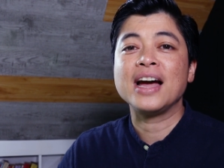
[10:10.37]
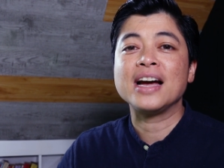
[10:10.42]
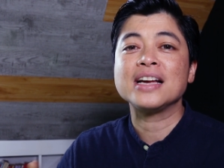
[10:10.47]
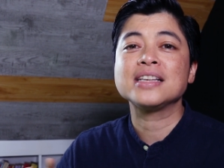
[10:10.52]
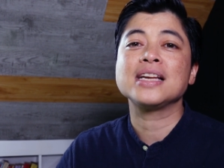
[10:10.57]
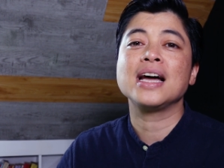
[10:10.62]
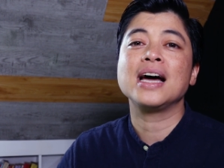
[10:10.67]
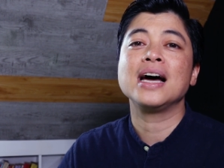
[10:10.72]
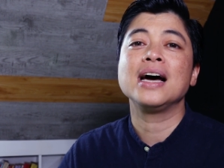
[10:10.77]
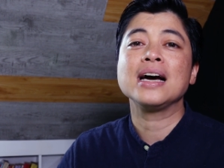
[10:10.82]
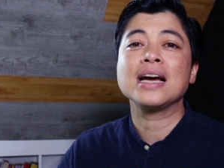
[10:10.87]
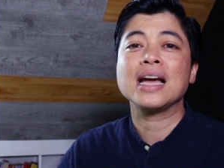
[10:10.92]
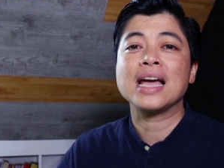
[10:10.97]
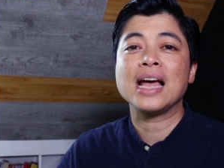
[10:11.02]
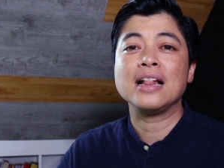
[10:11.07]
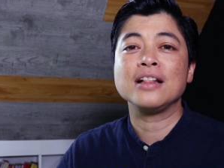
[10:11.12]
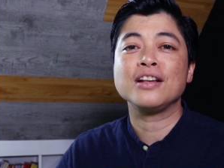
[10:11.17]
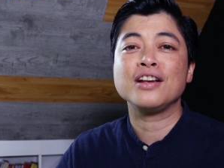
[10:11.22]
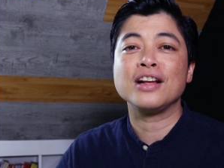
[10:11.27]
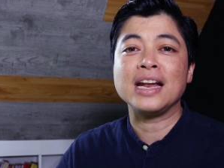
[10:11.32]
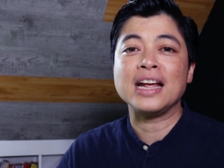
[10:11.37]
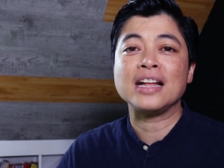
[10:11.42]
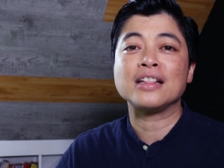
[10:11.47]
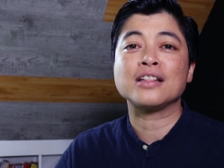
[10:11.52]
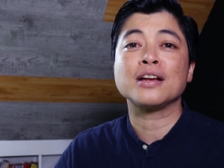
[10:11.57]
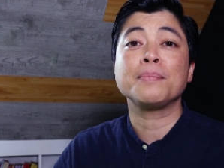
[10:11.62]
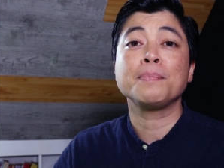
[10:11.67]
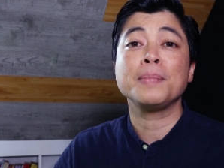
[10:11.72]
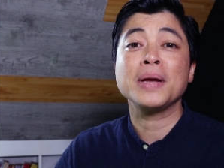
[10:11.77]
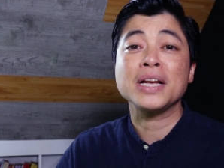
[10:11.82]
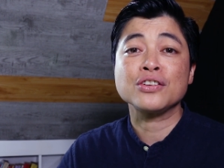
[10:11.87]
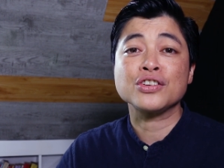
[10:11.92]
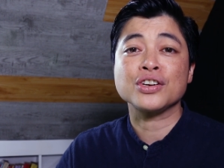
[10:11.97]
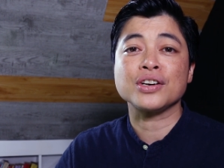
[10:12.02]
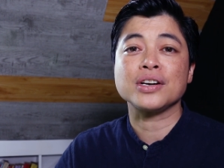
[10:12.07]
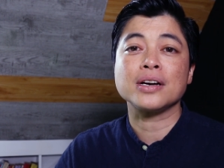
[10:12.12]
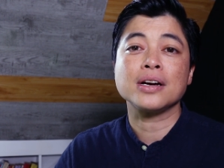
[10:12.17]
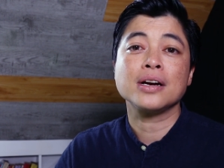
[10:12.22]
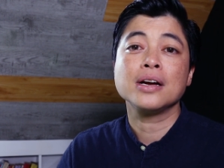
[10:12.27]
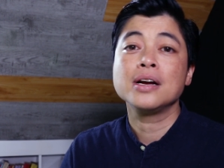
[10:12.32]
has a calculator
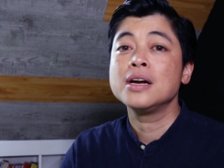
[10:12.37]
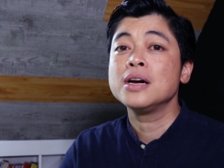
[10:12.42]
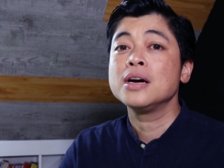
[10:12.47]
picture.